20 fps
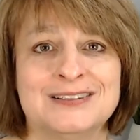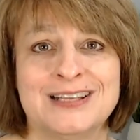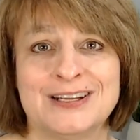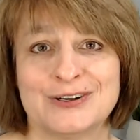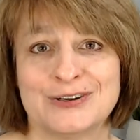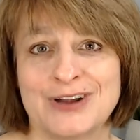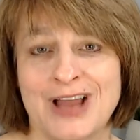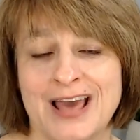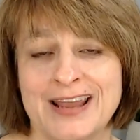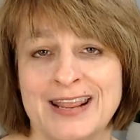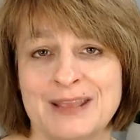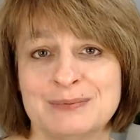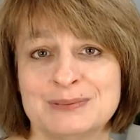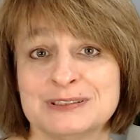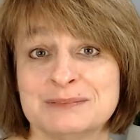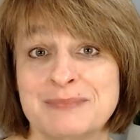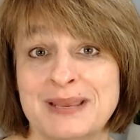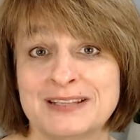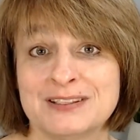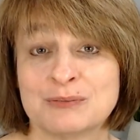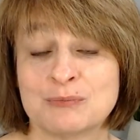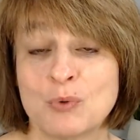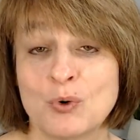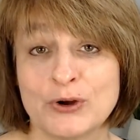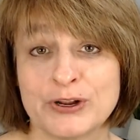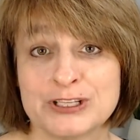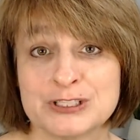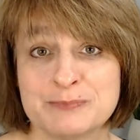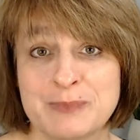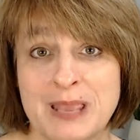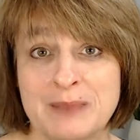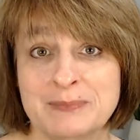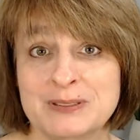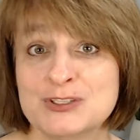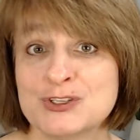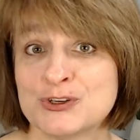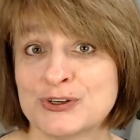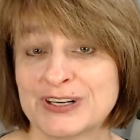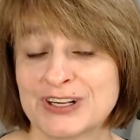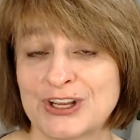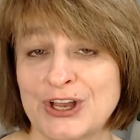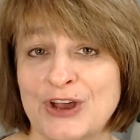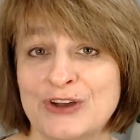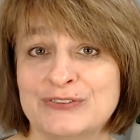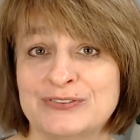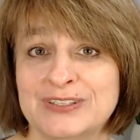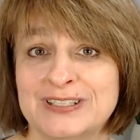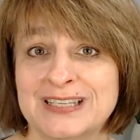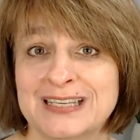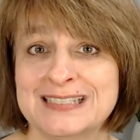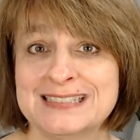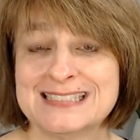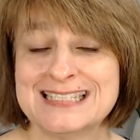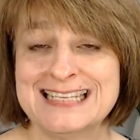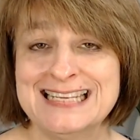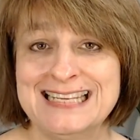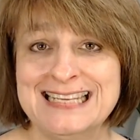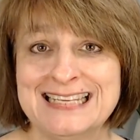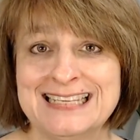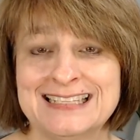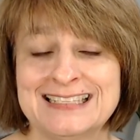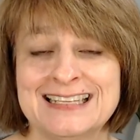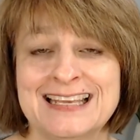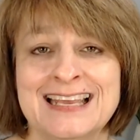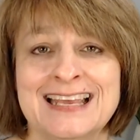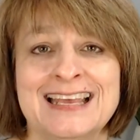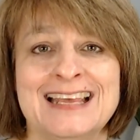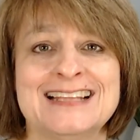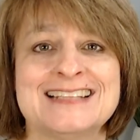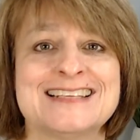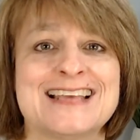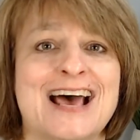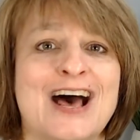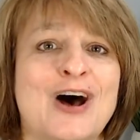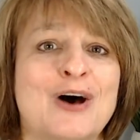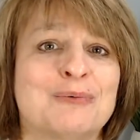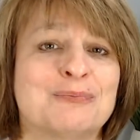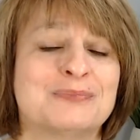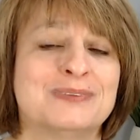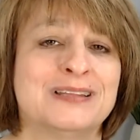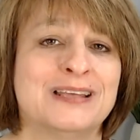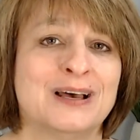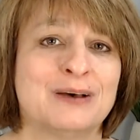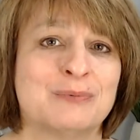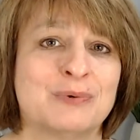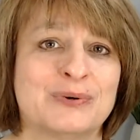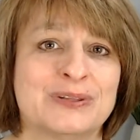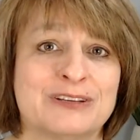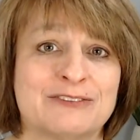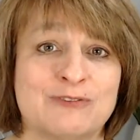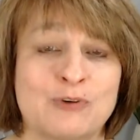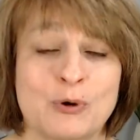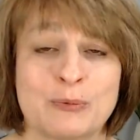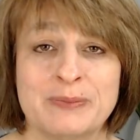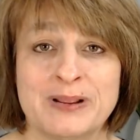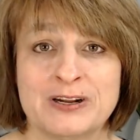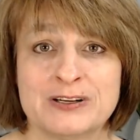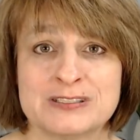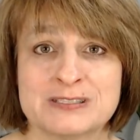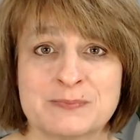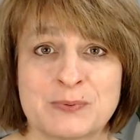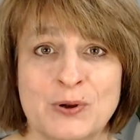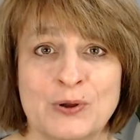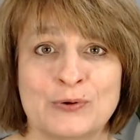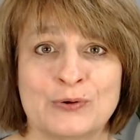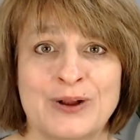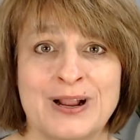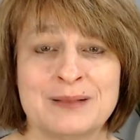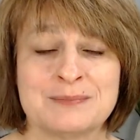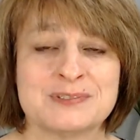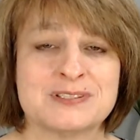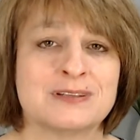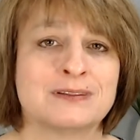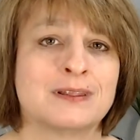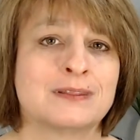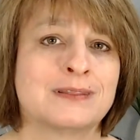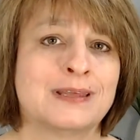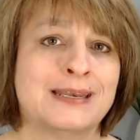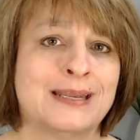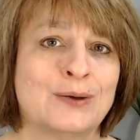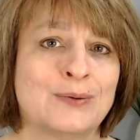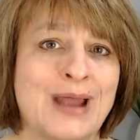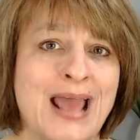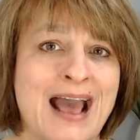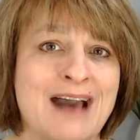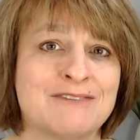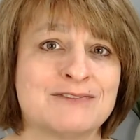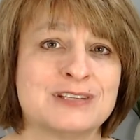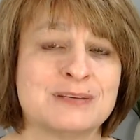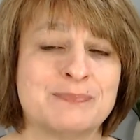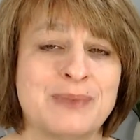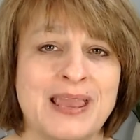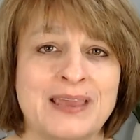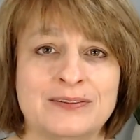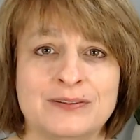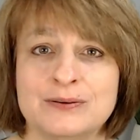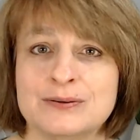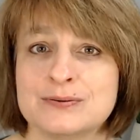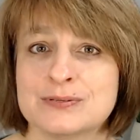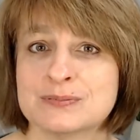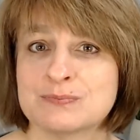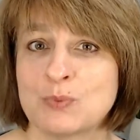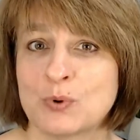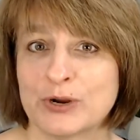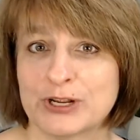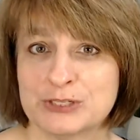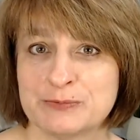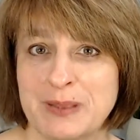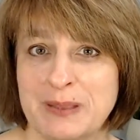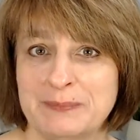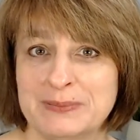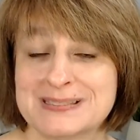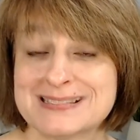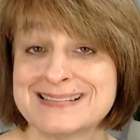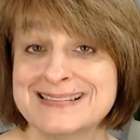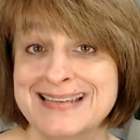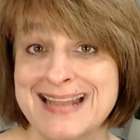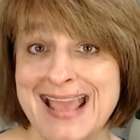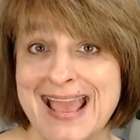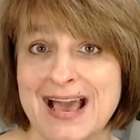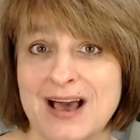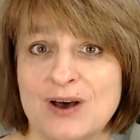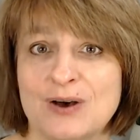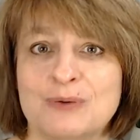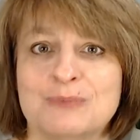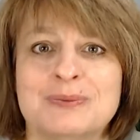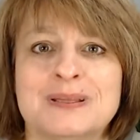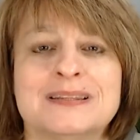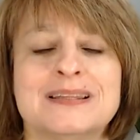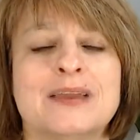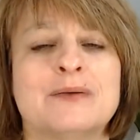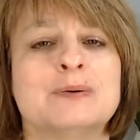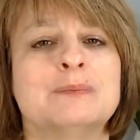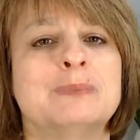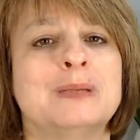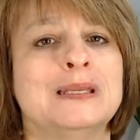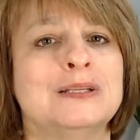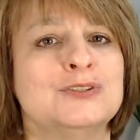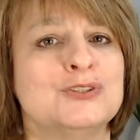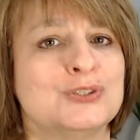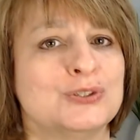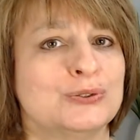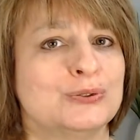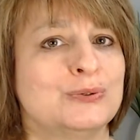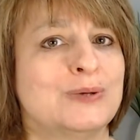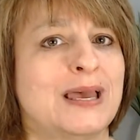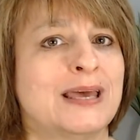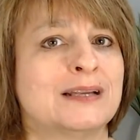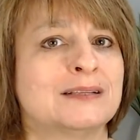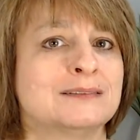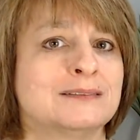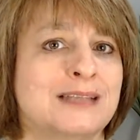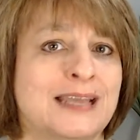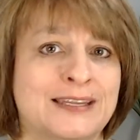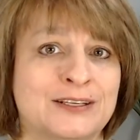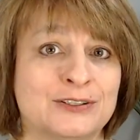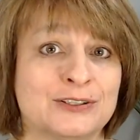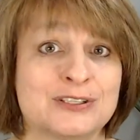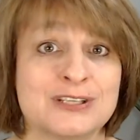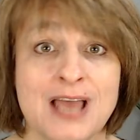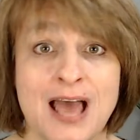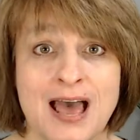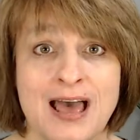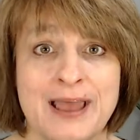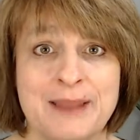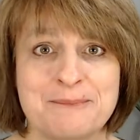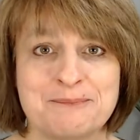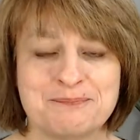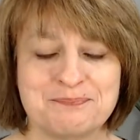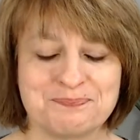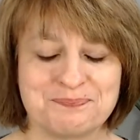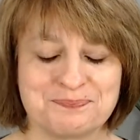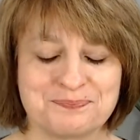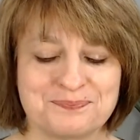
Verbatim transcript: that are not able to make their mortgage payment during COVID-19 to help them with a forbearance program so that they don't have to pay those mortgage payments now, but they would be due at a later time.